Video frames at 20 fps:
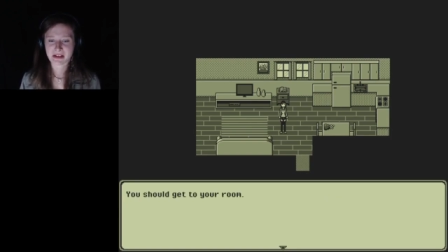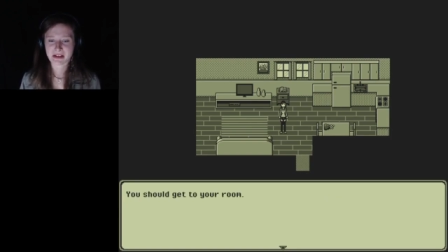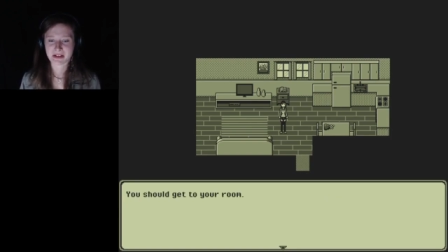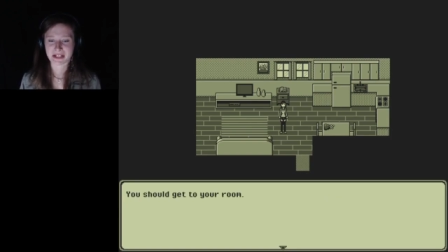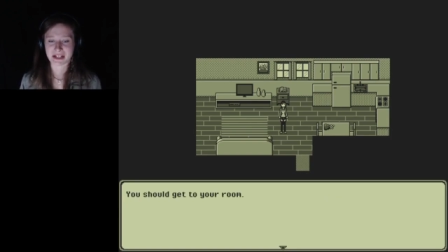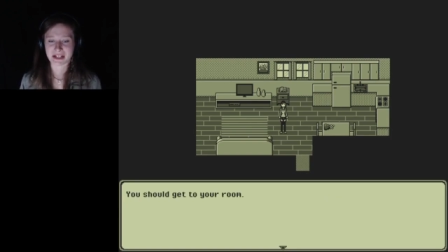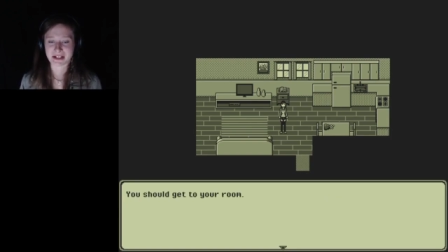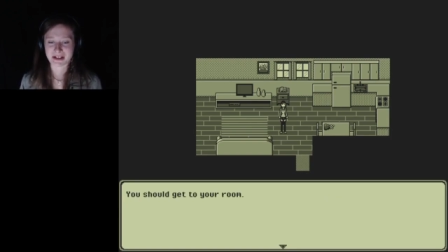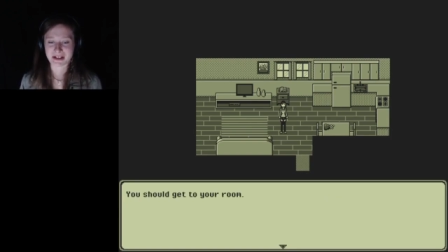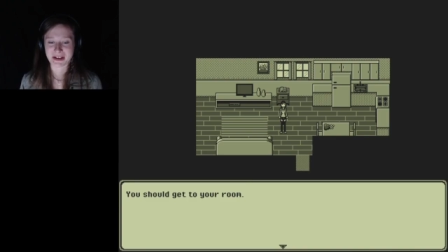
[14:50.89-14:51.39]

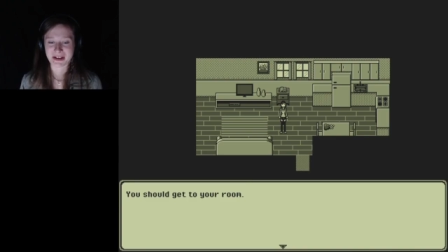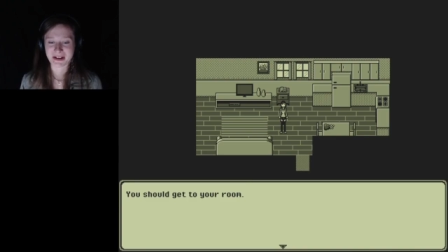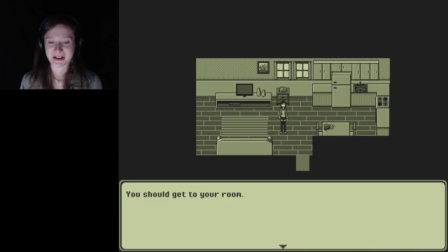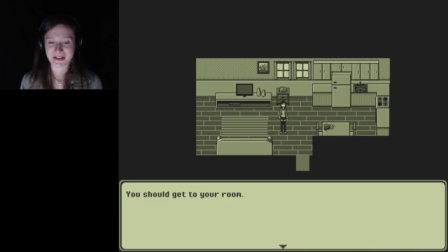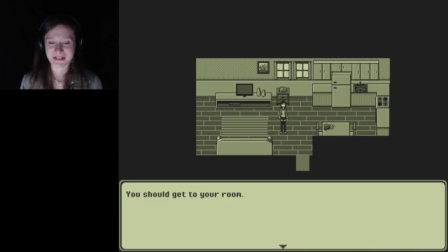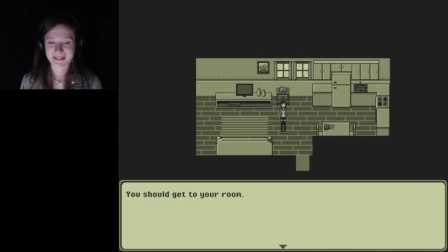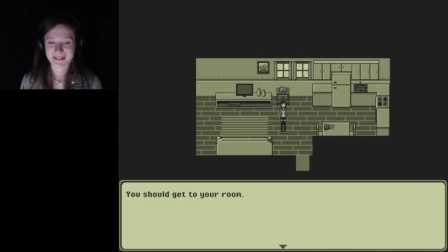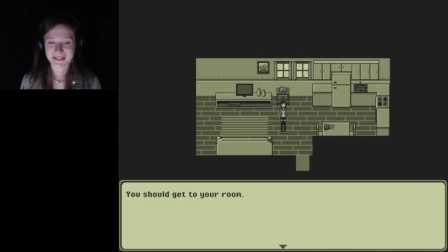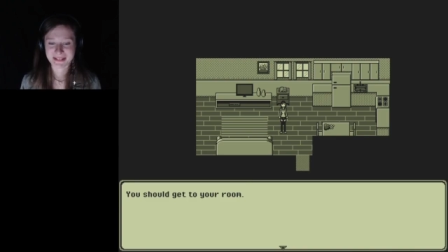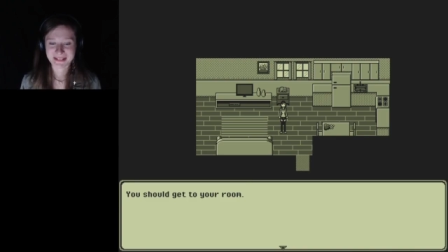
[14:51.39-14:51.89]
You should
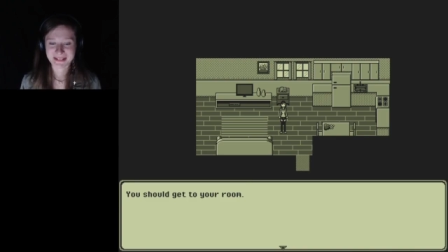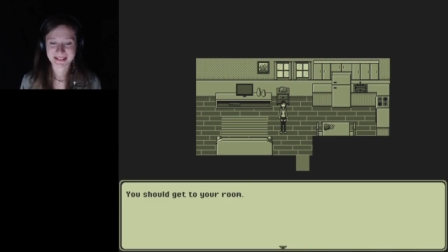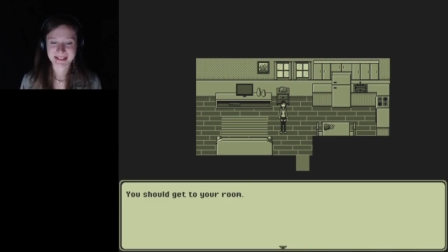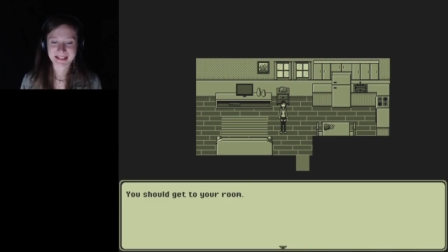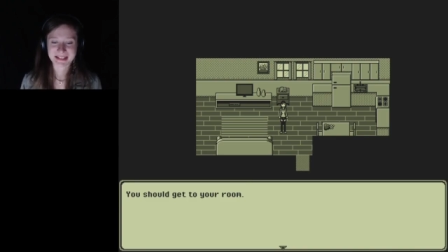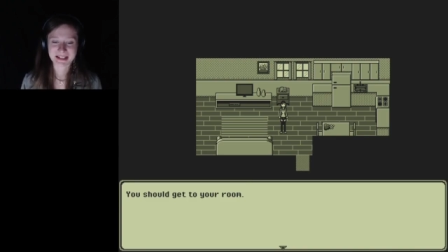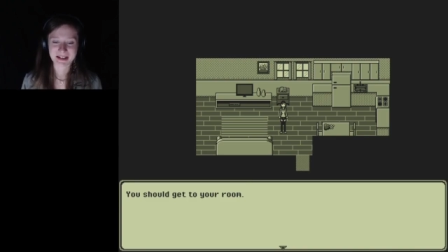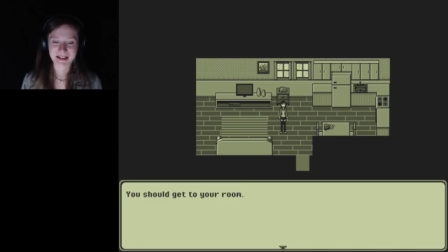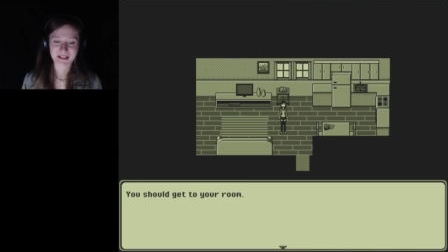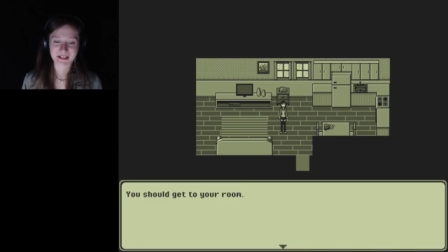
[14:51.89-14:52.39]
go,
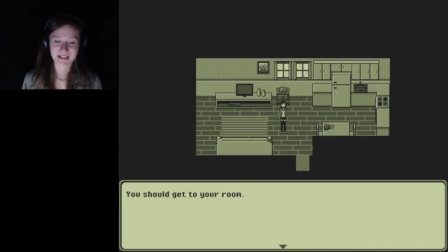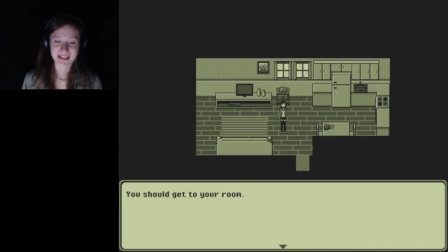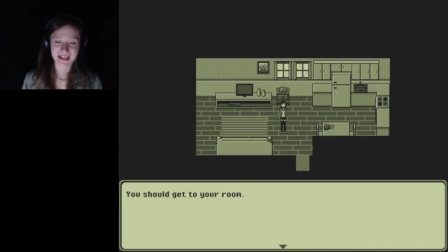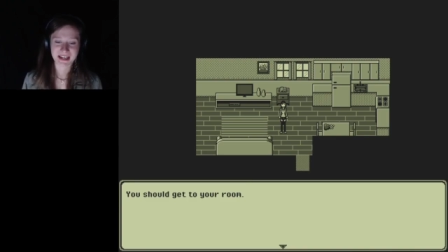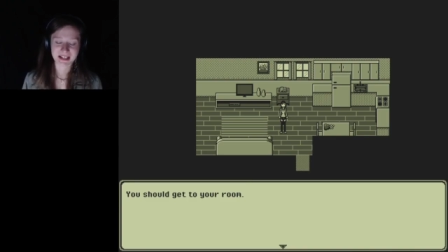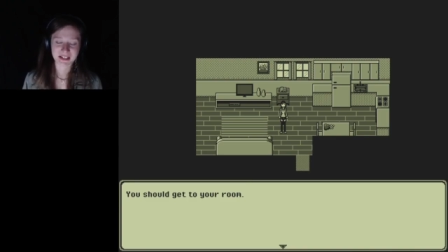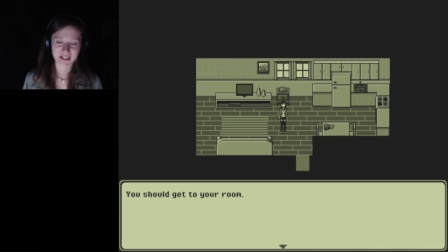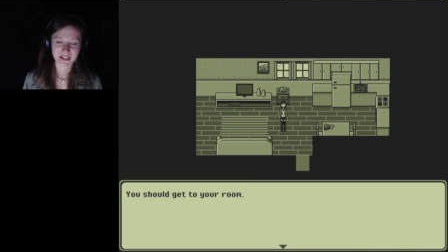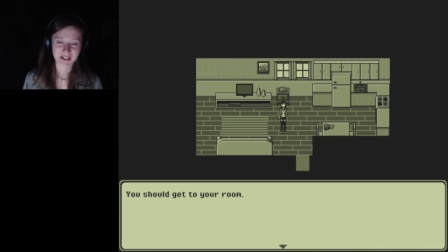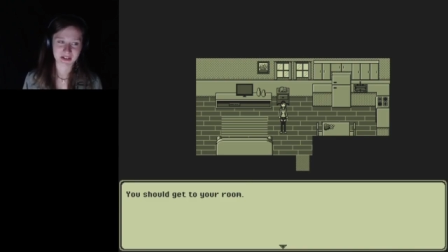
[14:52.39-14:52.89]
go
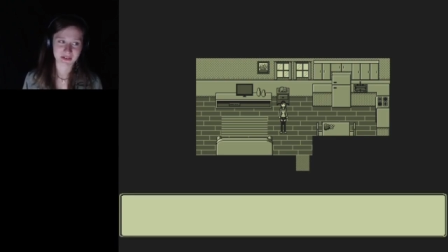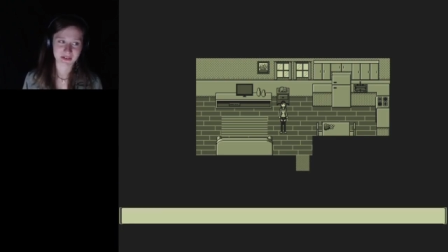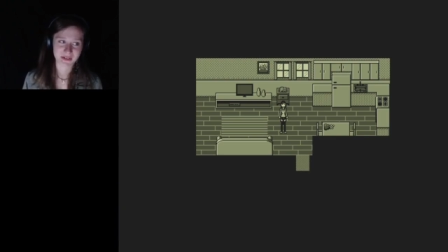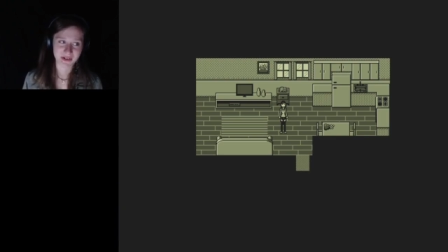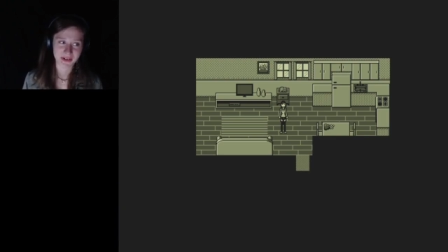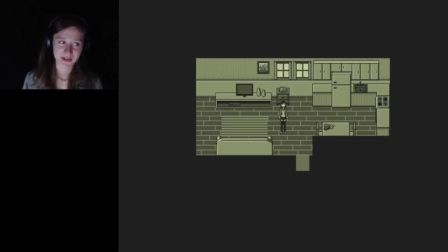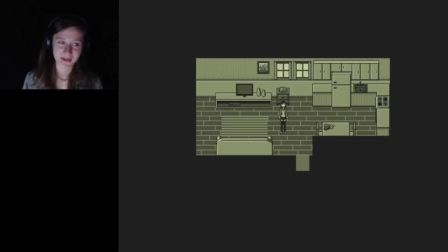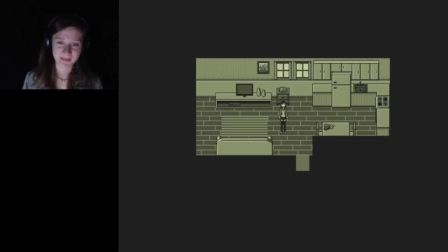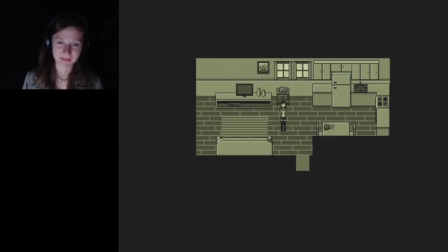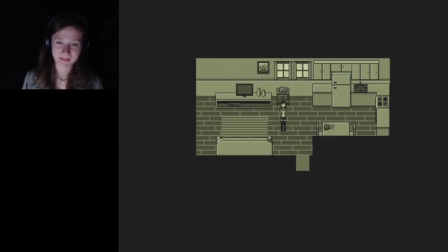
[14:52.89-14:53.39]
get to your
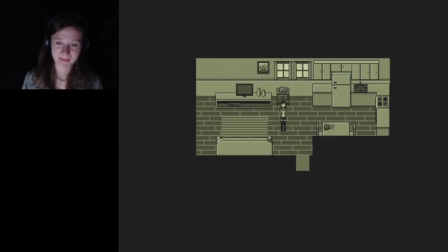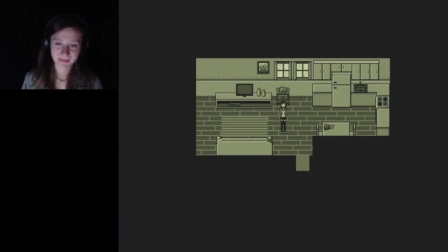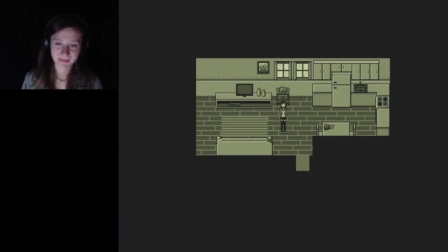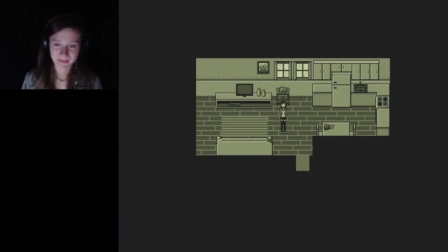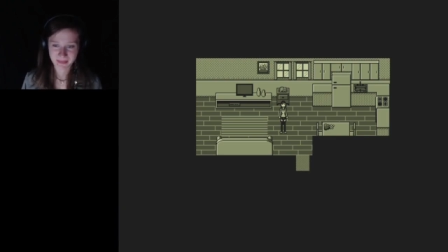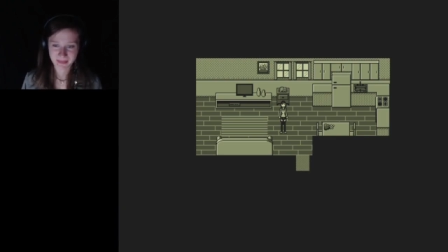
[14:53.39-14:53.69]
room.